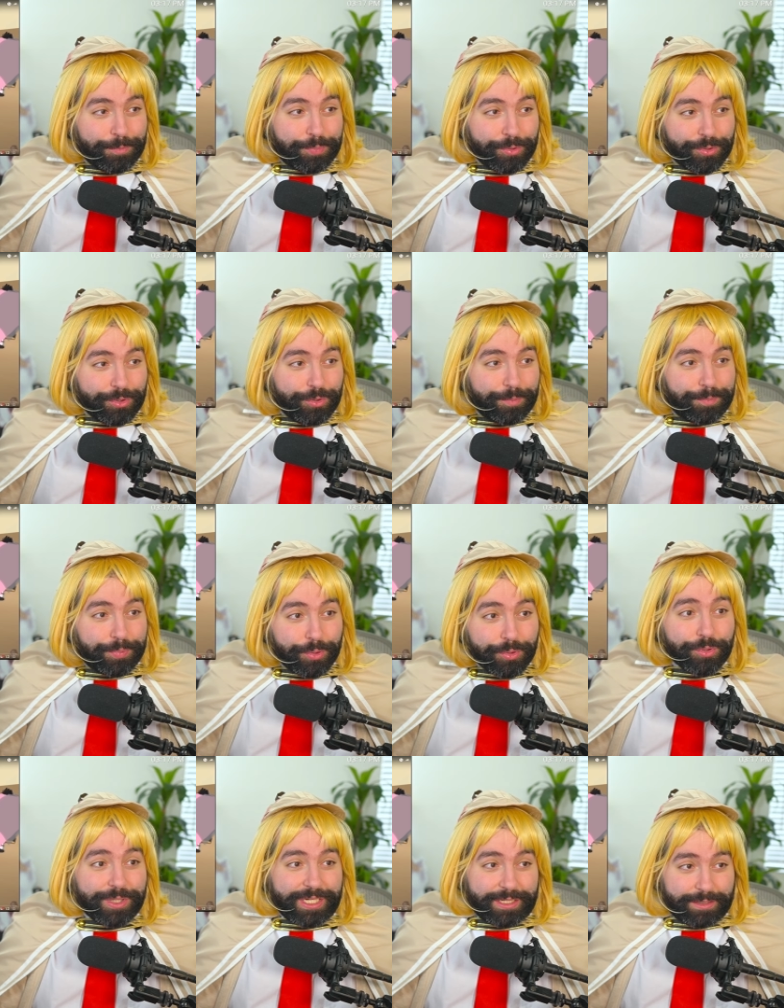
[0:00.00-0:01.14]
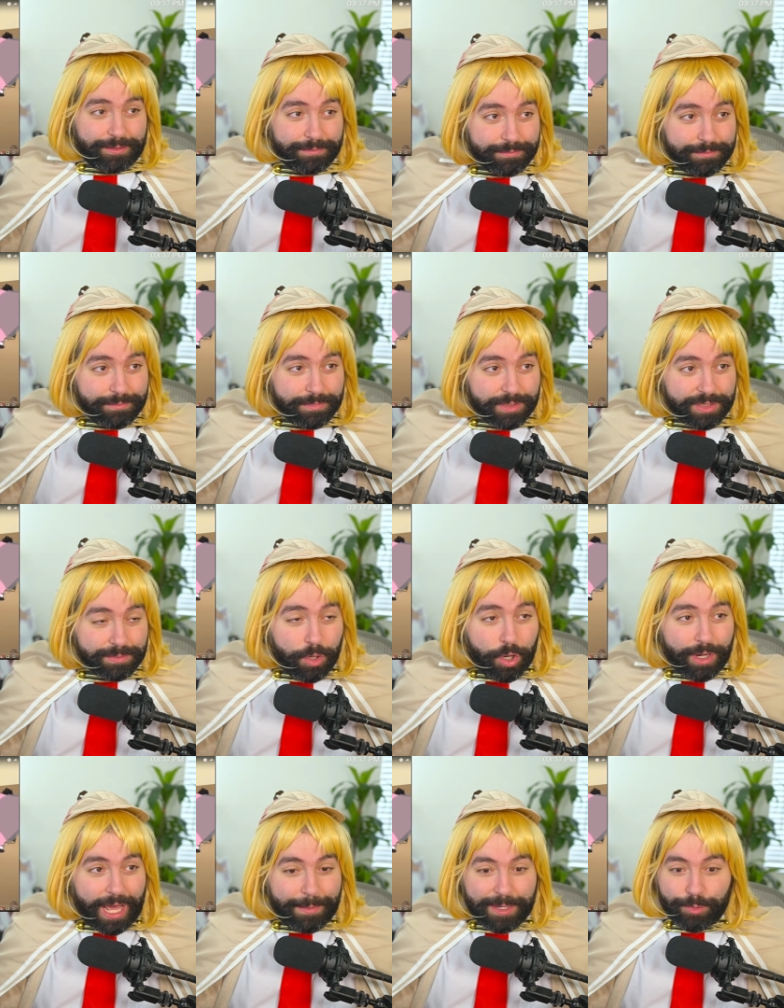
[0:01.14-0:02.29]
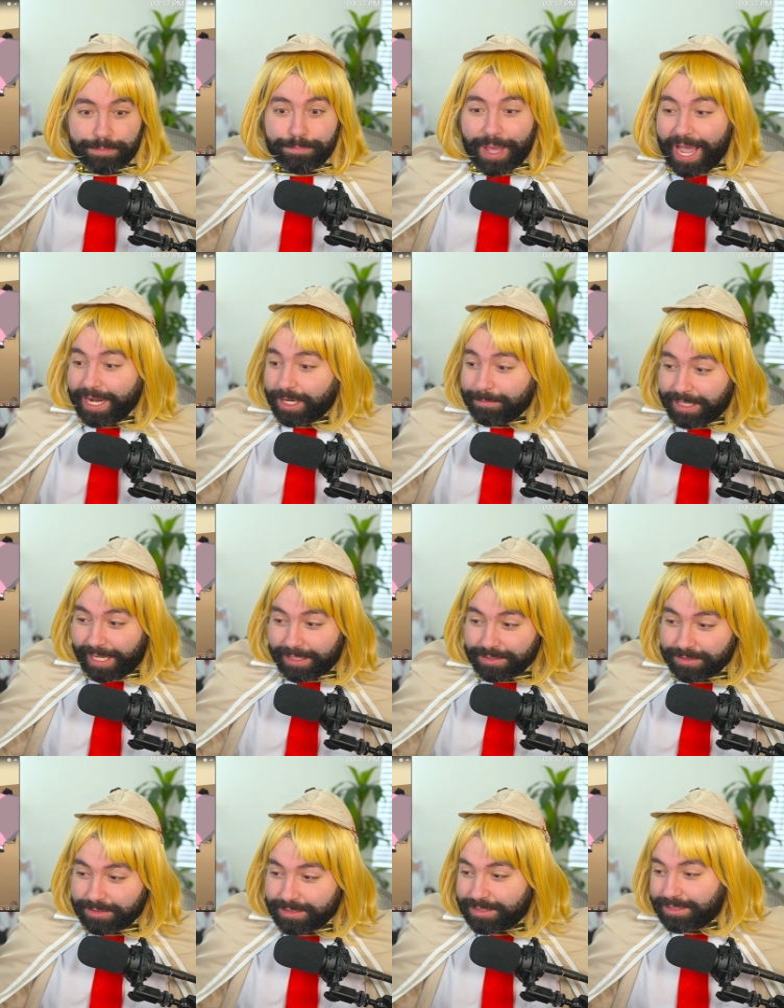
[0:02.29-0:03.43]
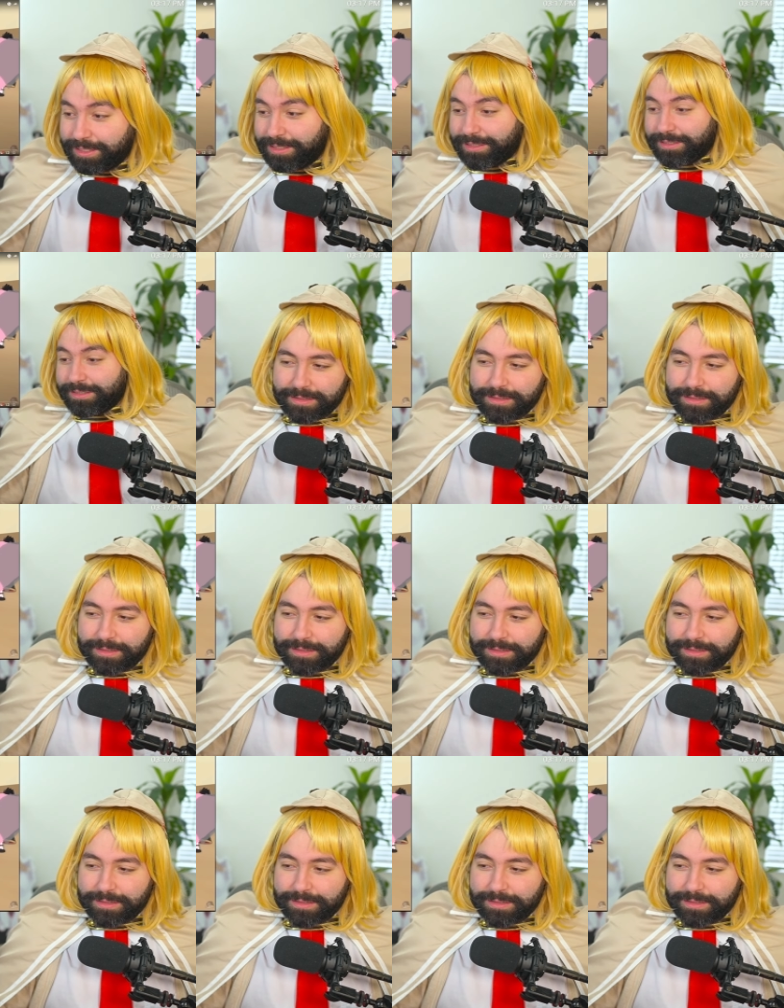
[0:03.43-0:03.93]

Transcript: Puru Pururin. Small Lamy with backup dancers. Let's see this.